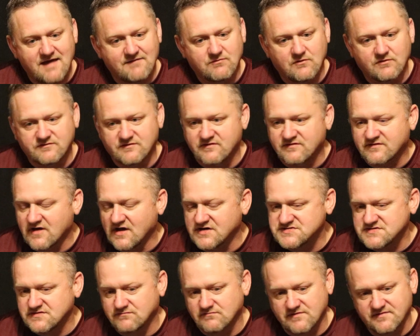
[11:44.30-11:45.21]
those
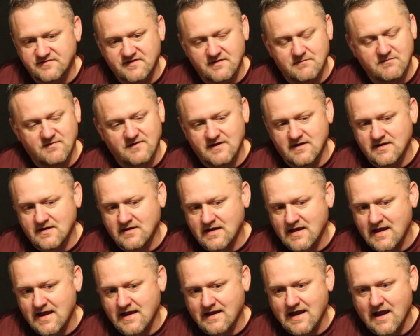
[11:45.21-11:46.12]
discussions with them then,
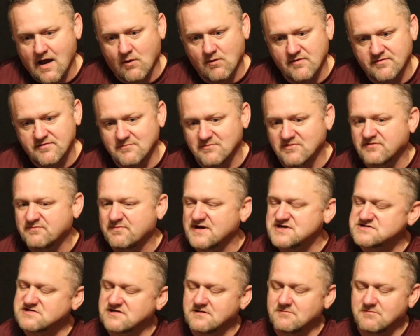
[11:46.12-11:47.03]
hang out with them,
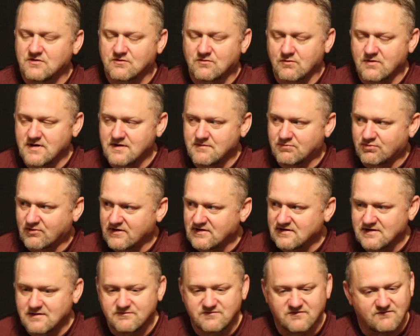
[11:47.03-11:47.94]
especially between
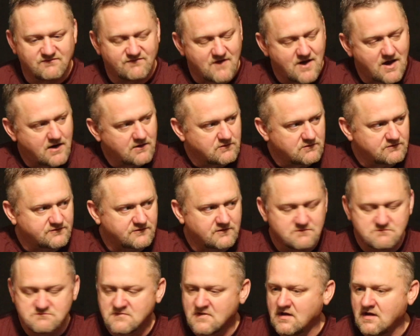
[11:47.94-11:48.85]
prelims and finals.
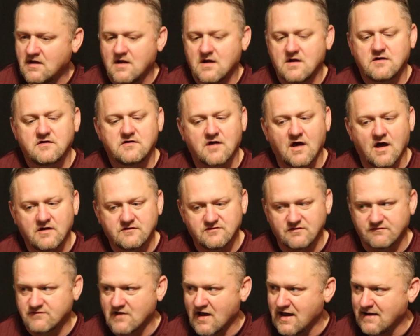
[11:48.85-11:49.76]
Tons
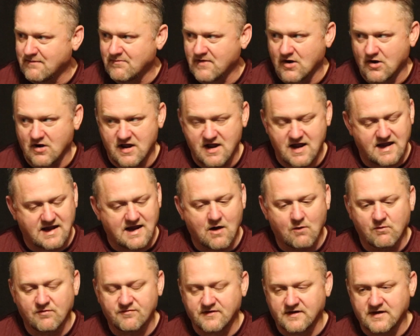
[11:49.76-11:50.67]
of time there to hang
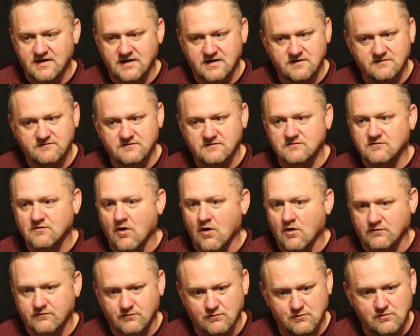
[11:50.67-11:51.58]
out with the kids and
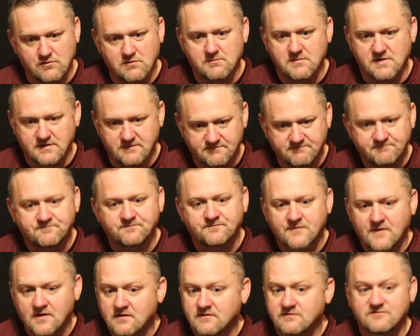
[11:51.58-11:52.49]
talk to them and
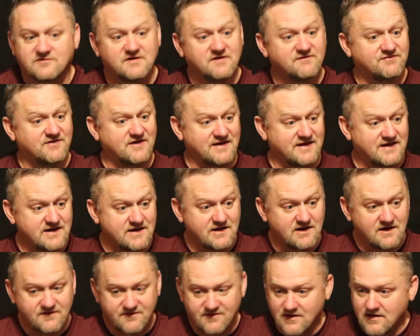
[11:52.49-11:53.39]
see if they need
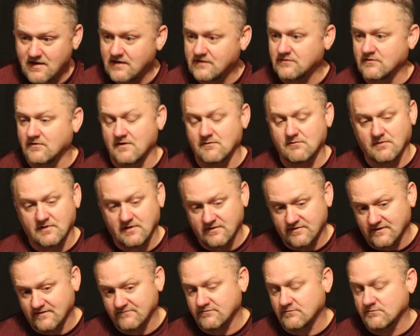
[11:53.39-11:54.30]
anything. Do they want
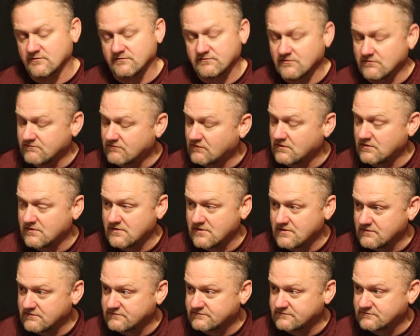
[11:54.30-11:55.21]
anything from the
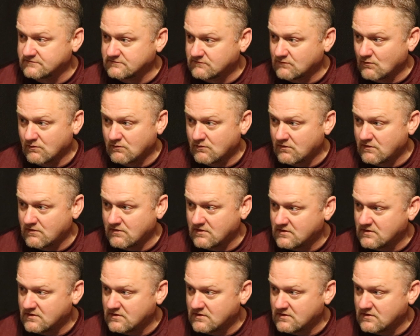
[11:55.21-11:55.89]
souvenir store?